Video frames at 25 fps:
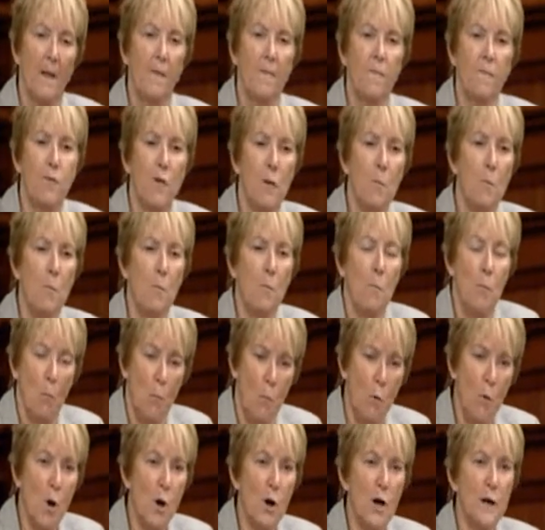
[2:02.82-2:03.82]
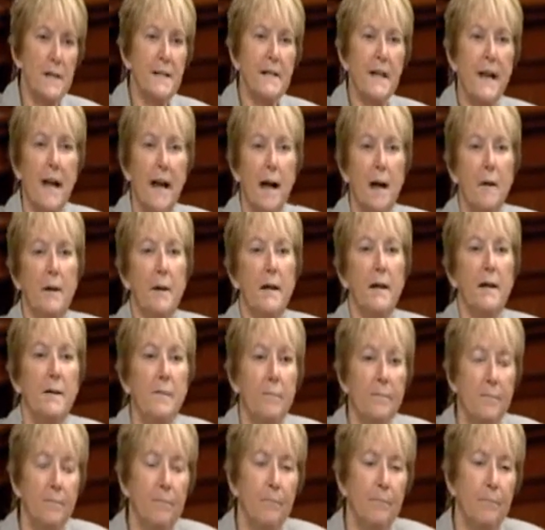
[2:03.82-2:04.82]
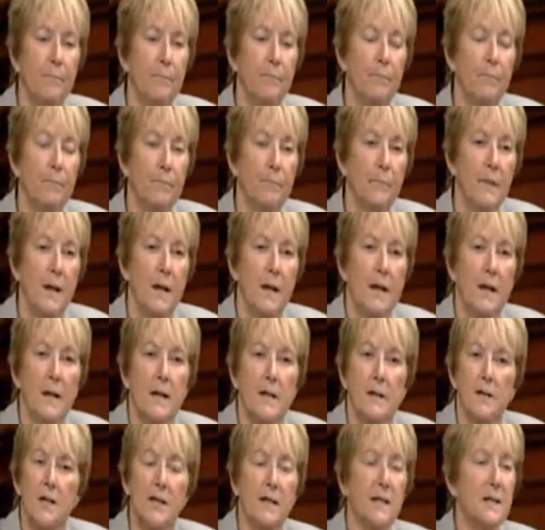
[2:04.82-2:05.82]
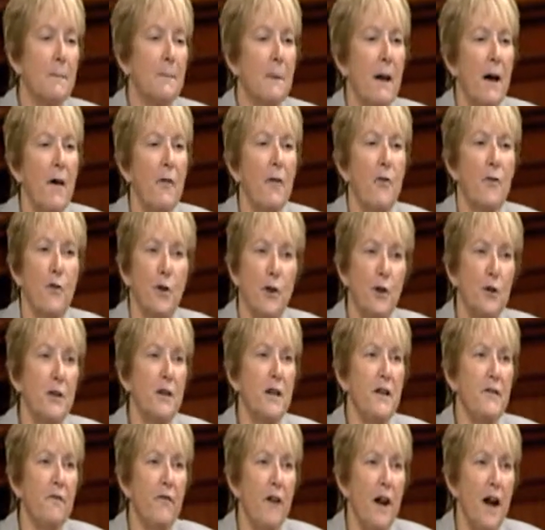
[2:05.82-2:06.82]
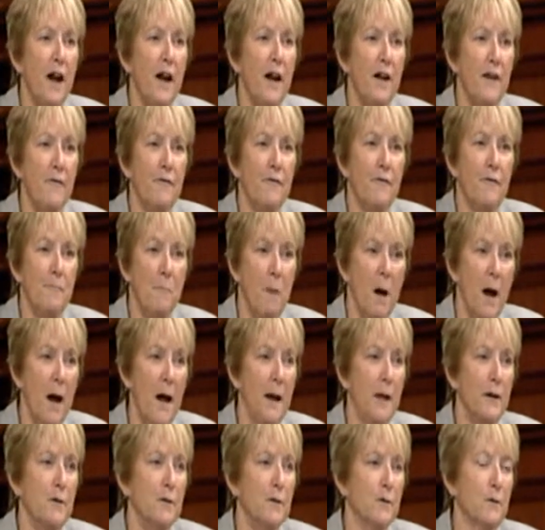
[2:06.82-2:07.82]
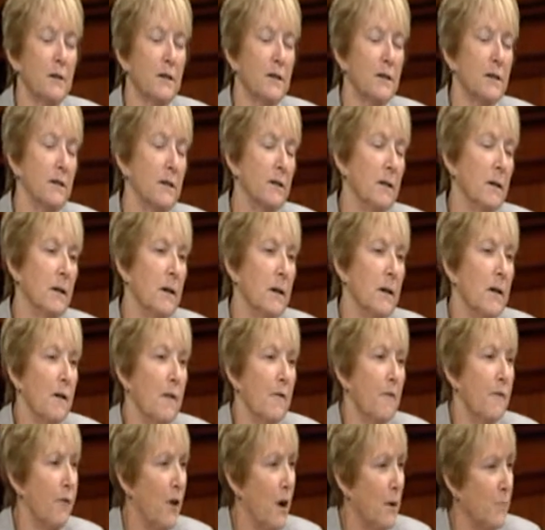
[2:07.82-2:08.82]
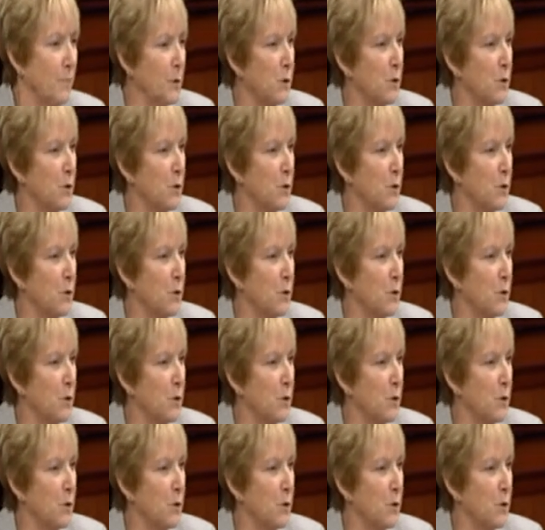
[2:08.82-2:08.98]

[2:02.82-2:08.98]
from Warren County, just about 35 miles from